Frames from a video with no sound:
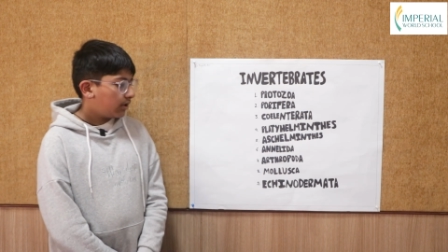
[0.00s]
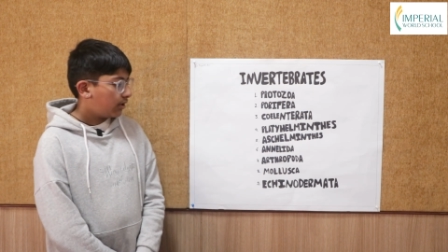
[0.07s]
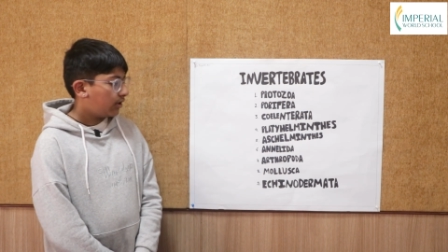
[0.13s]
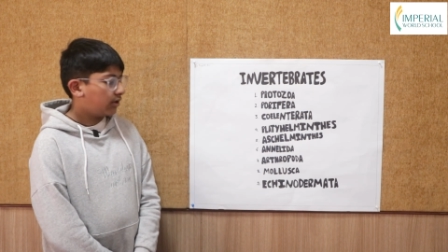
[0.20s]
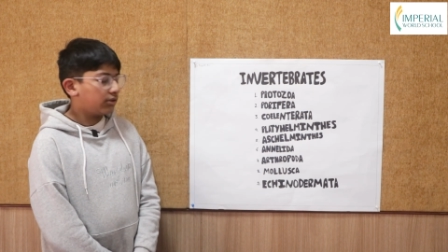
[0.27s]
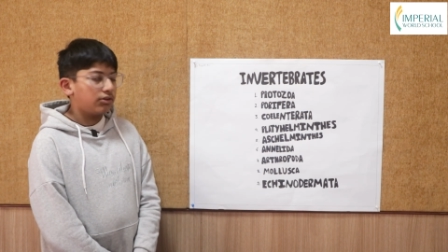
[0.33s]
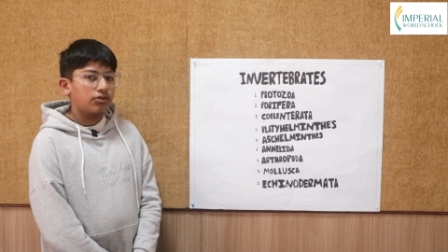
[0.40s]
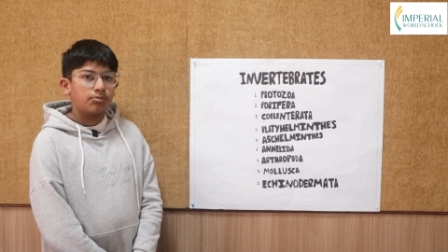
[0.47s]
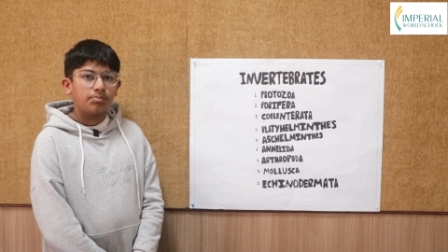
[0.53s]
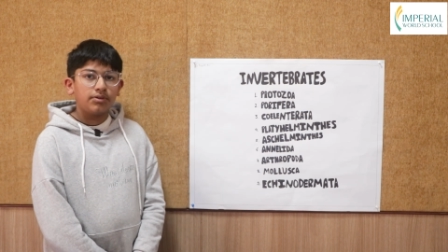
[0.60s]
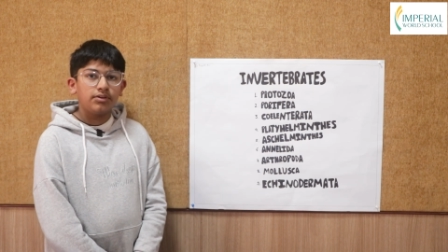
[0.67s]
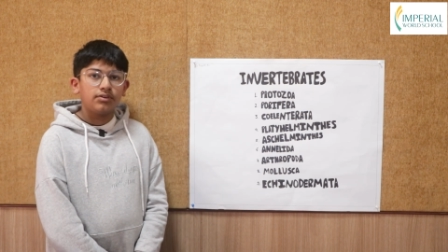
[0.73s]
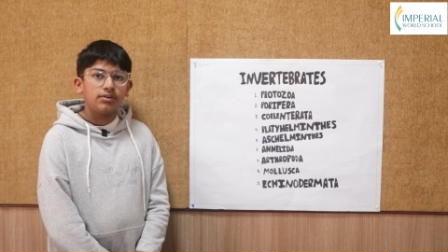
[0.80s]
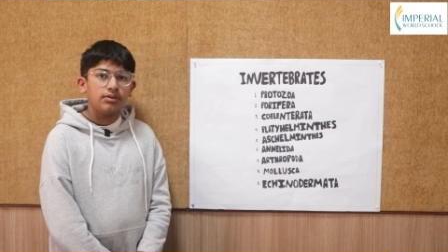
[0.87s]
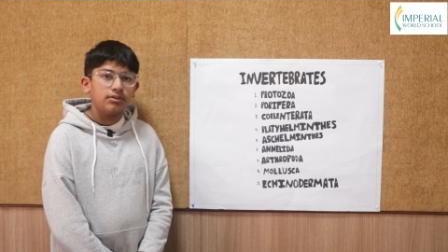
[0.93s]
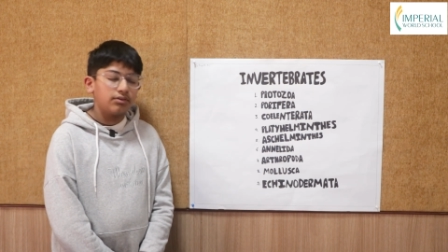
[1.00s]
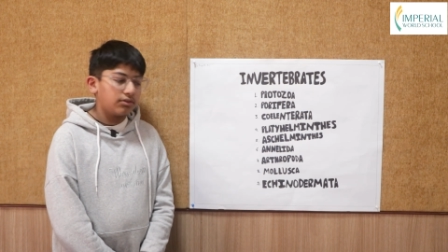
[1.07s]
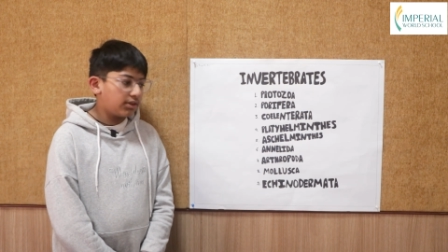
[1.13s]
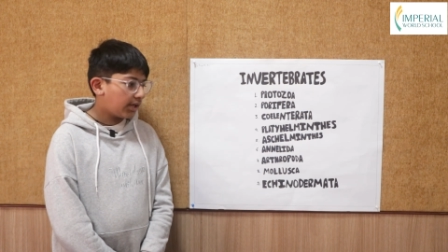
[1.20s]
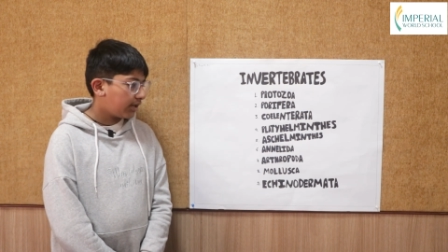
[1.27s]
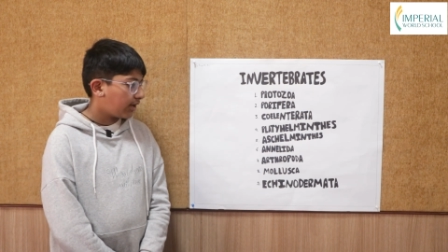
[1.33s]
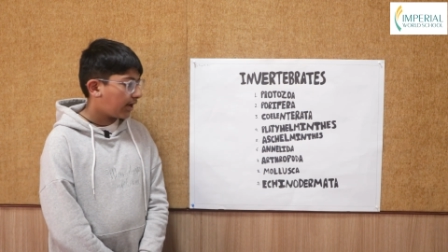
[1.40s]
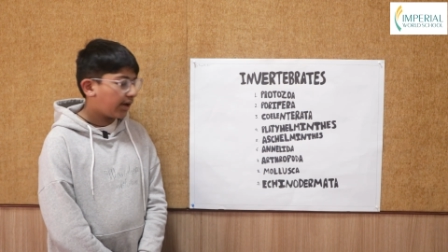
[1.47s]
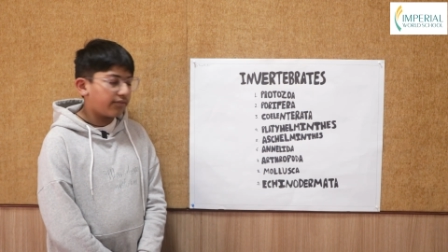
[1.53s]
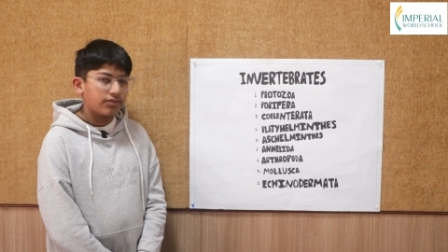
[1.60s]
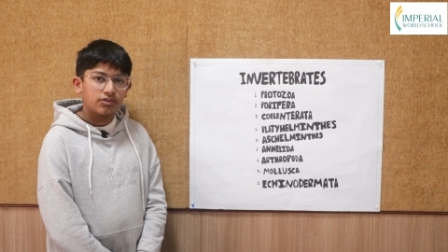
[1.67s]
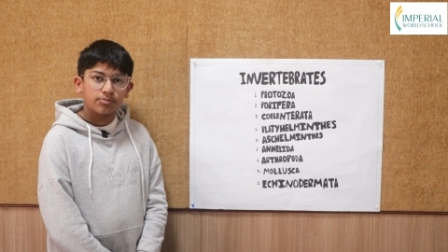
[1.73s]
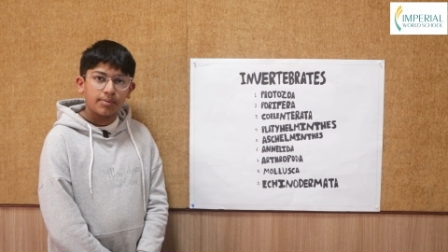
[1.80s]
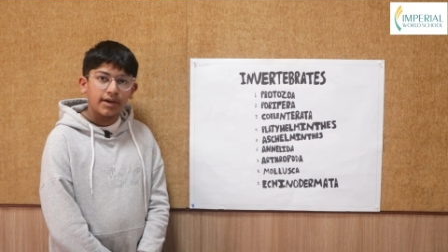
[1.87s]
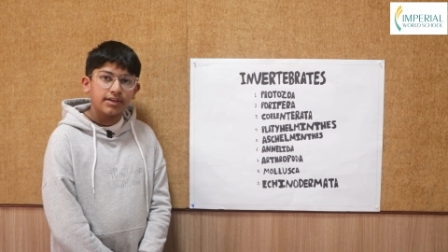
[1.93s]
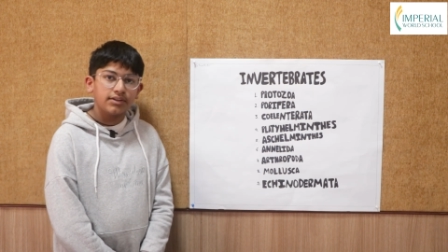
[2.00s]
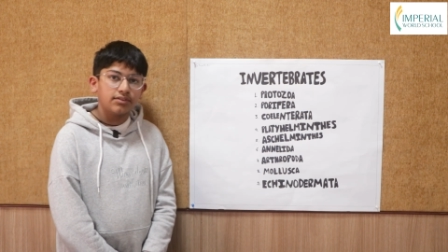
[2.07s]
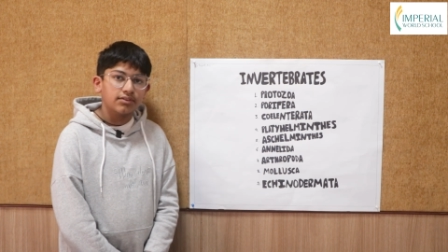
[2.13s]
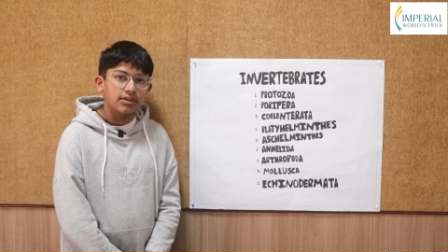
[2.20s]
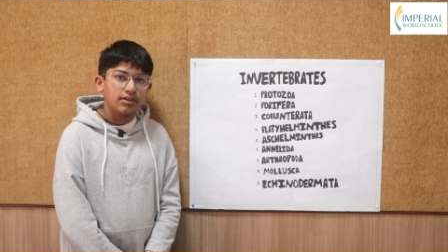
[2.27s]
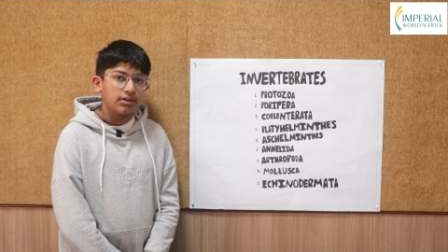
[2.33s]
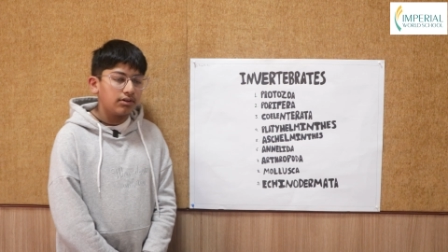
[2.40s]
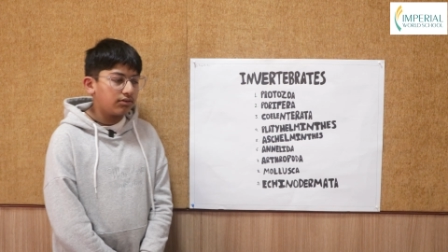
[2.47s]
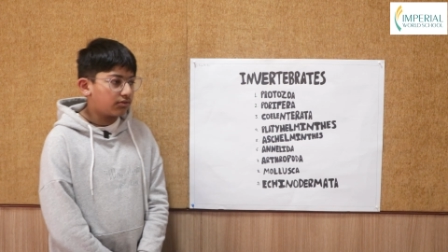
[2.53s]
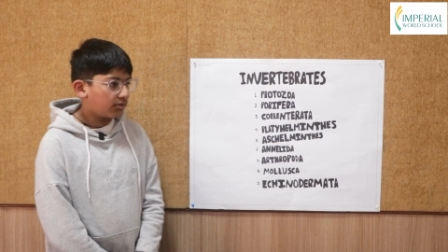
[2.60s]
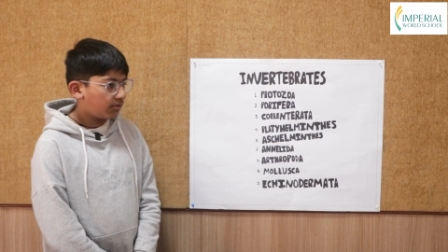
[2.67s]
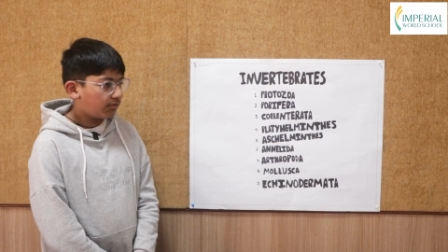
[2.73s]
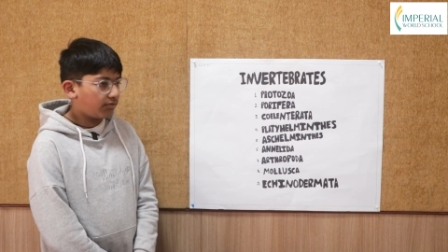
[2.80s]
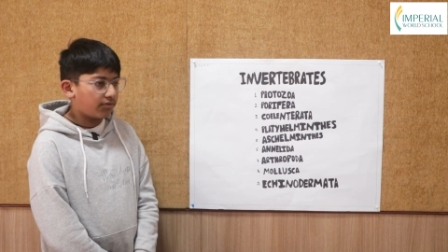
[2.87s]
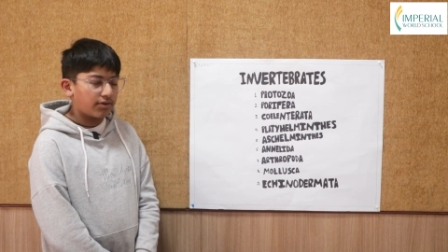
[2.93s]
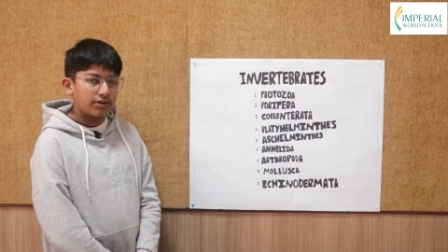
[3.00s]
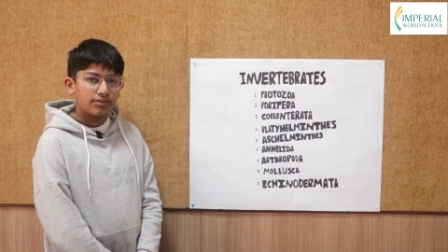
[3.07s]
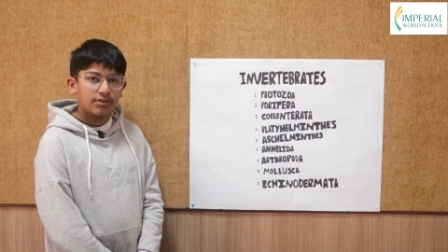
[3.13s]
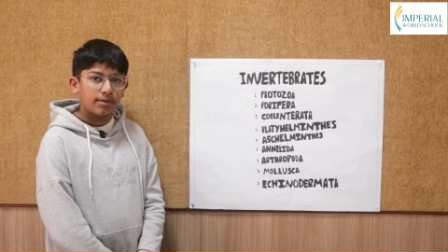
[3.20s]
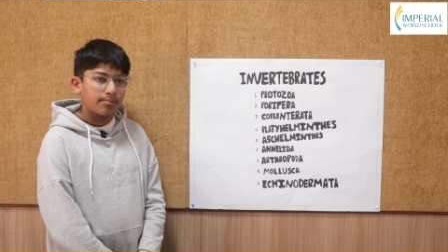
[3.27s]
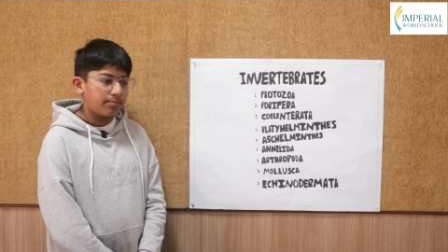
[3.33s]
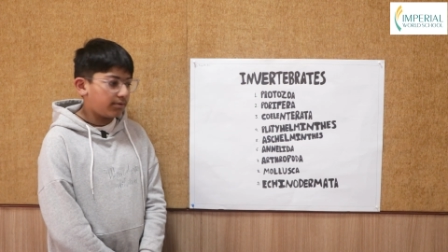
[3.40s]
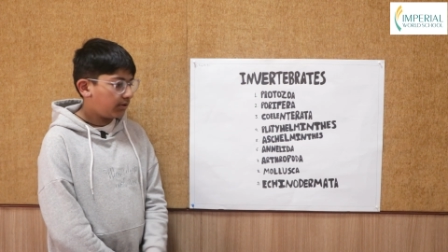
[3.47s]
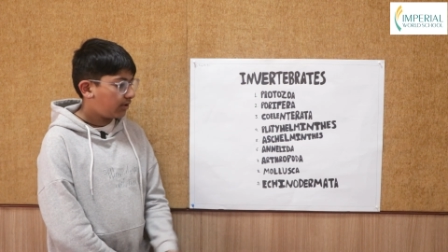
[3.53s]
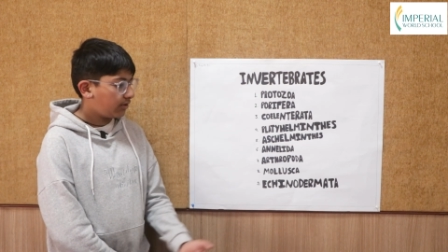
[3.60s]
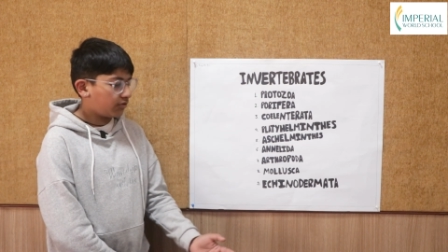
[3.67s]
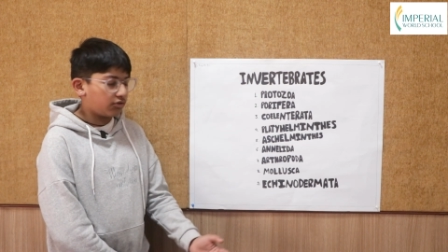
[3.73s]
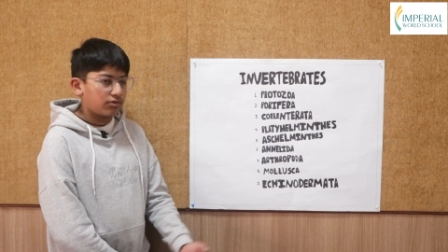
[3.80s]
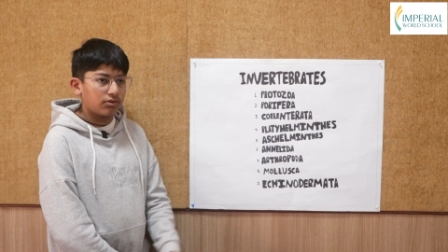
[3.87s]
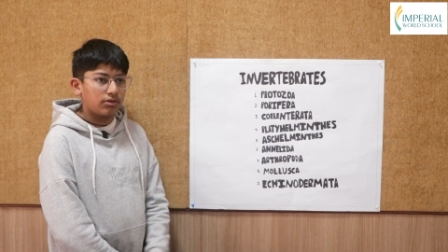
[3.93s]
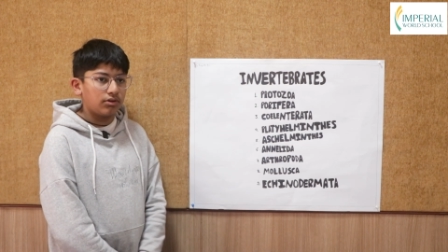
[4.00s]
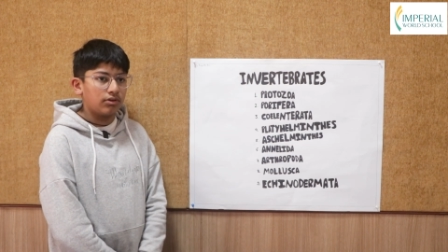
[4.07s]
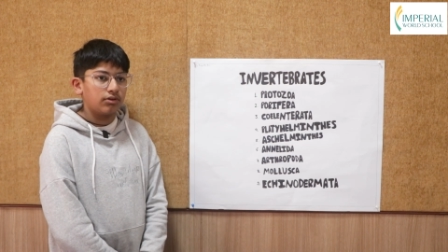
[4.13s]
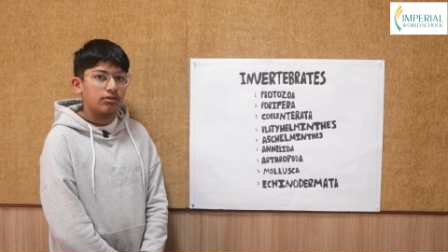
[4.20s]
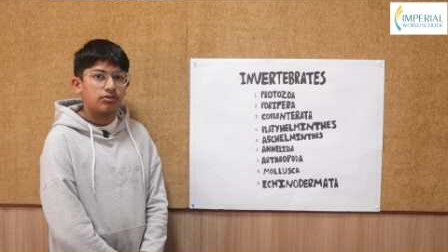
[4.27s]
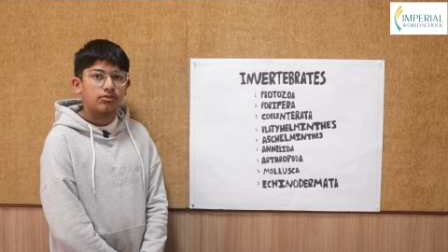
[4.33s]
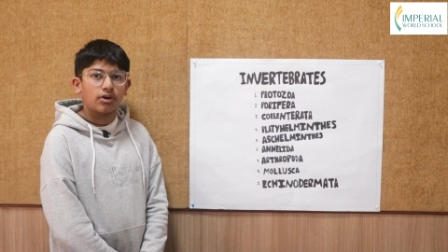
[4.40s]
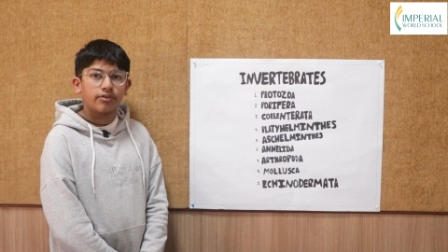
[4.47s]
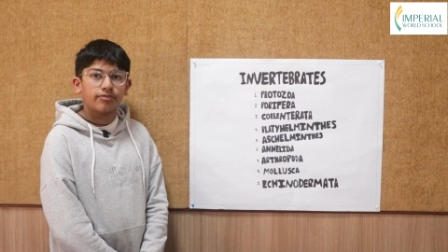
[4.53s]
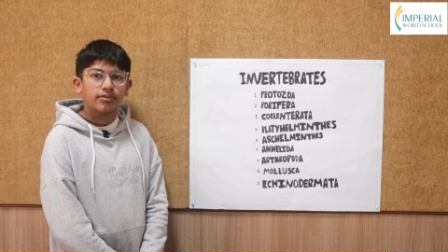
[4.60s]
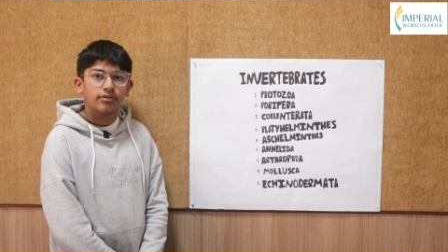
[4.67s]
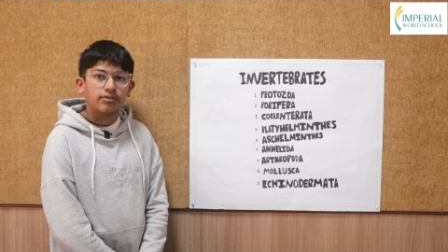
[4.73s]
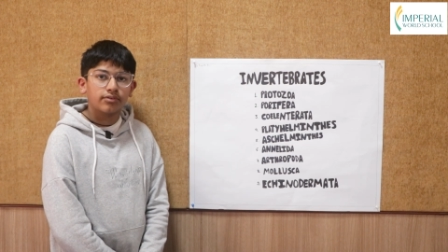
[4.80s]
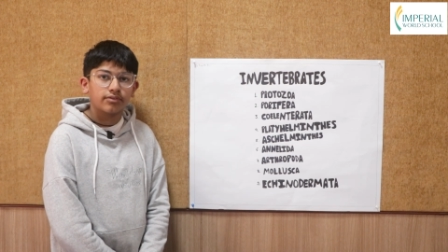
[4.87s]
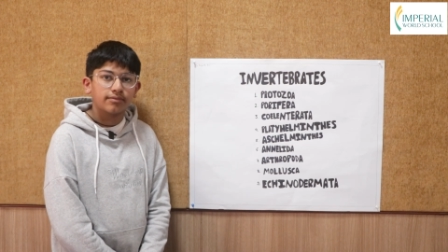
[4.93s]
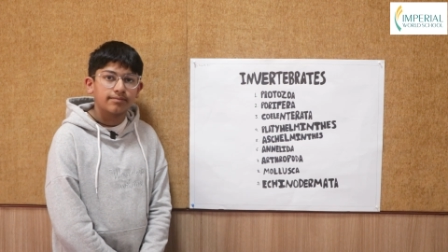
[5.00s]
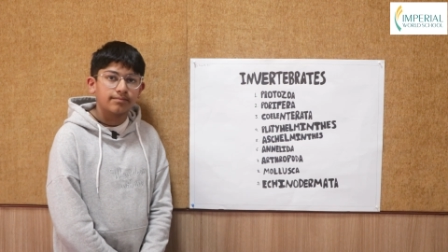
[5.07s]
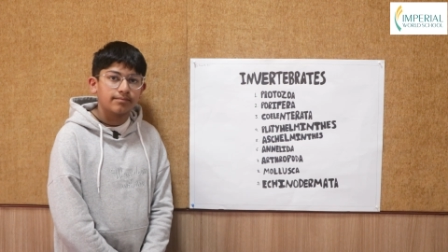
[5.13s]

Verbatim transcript: uh, the species that have a spiny skin, so for example, a, a starfish.